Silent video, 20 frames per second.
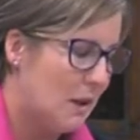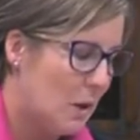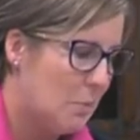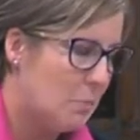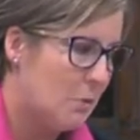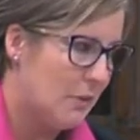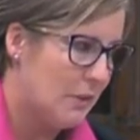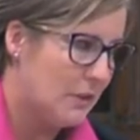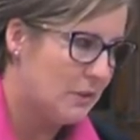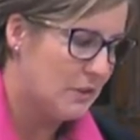up
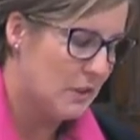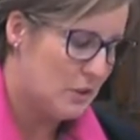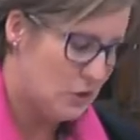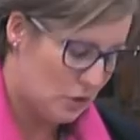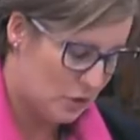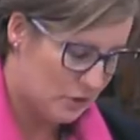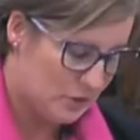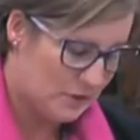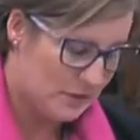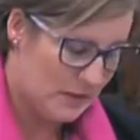on this issue
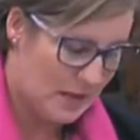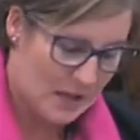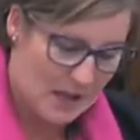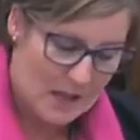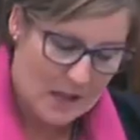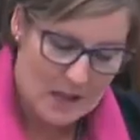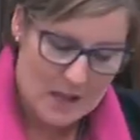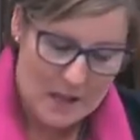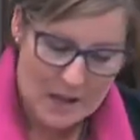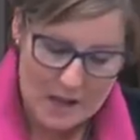today,
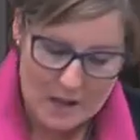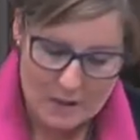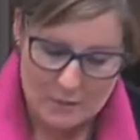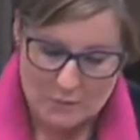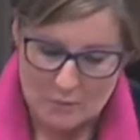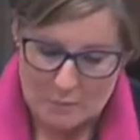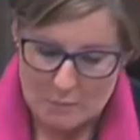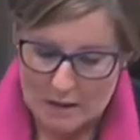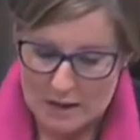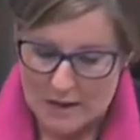
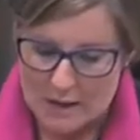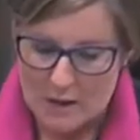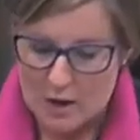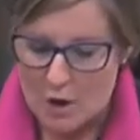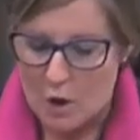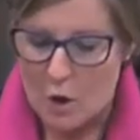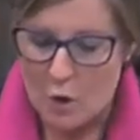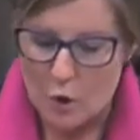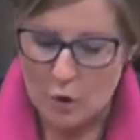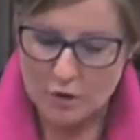that my
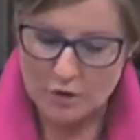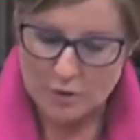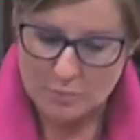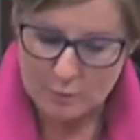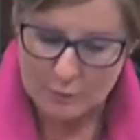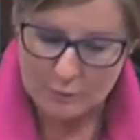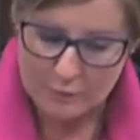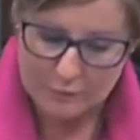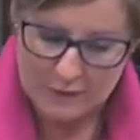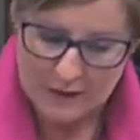
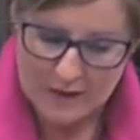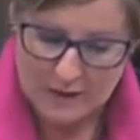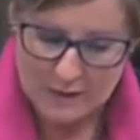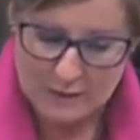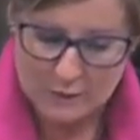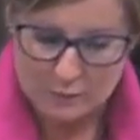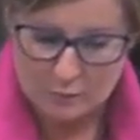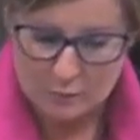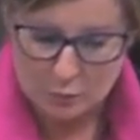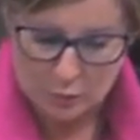honourable friend
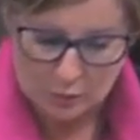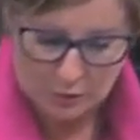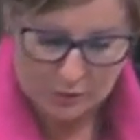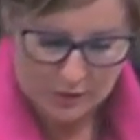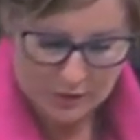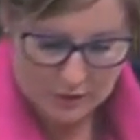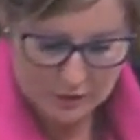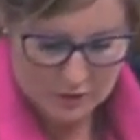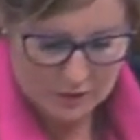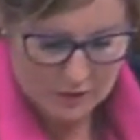from North
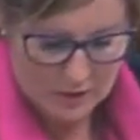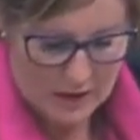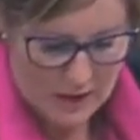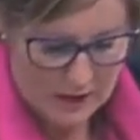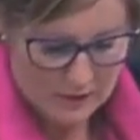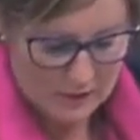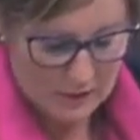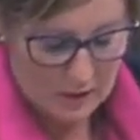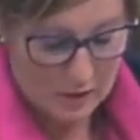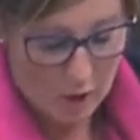Ayrshire,
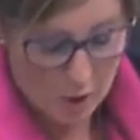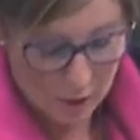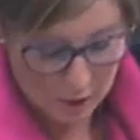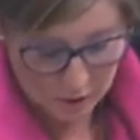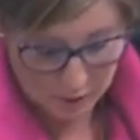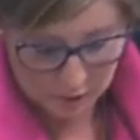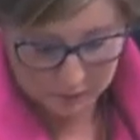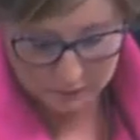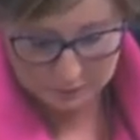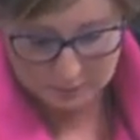Naren, and her
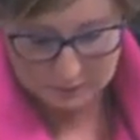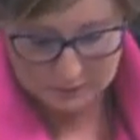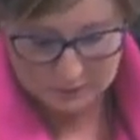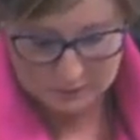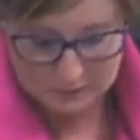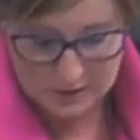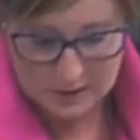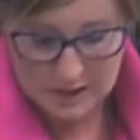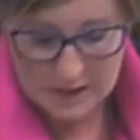husband